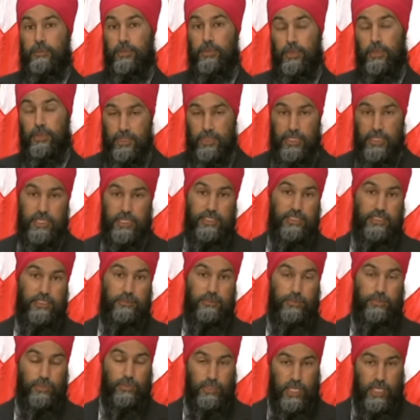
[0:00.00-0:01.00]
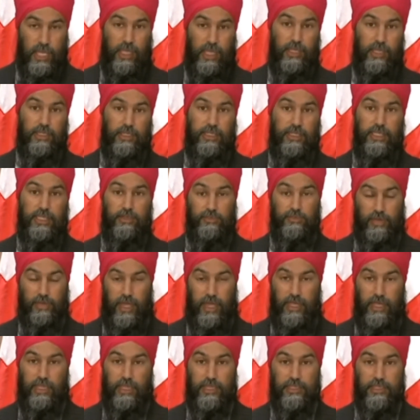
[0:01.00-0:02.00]
police brutality and
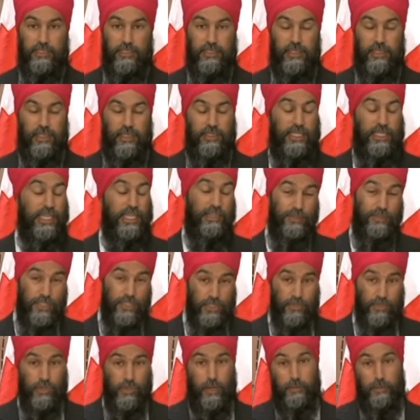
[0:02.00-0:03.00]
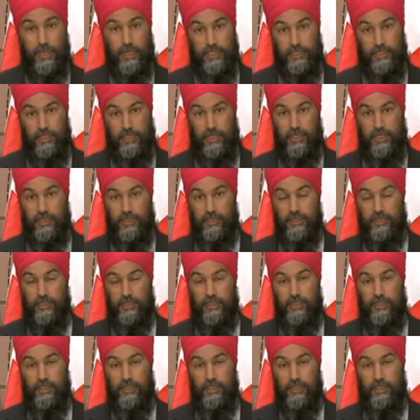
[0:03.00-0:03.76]
violence than even Trump has done.